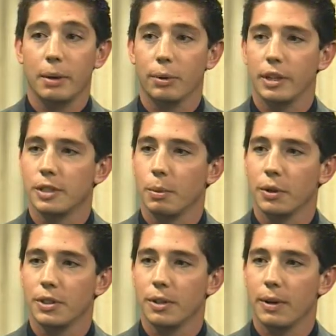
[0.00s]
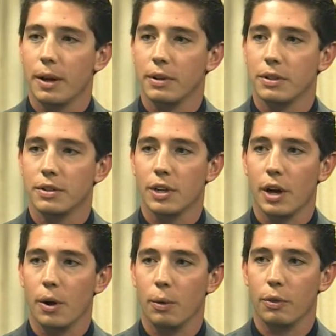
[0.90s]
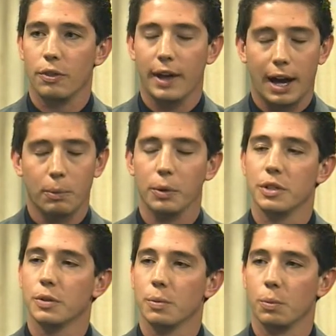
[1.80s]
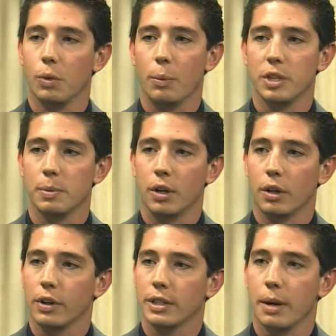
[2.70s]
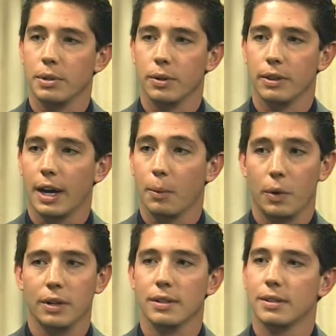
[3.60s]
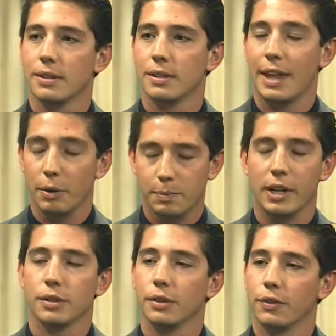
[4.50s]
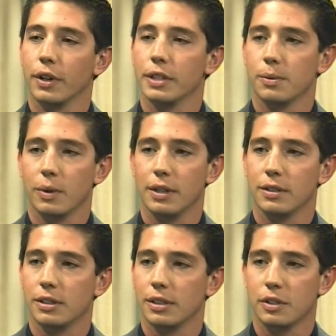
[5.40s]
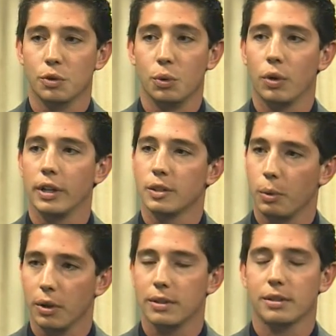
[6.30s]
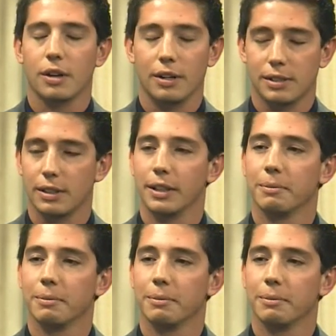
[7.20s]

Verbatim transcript: I played sports year round, and okay. so that was what we spent all of our time doing. That okay. was that was Bakersfield for us was just school and hmm. sports hmm. constantly.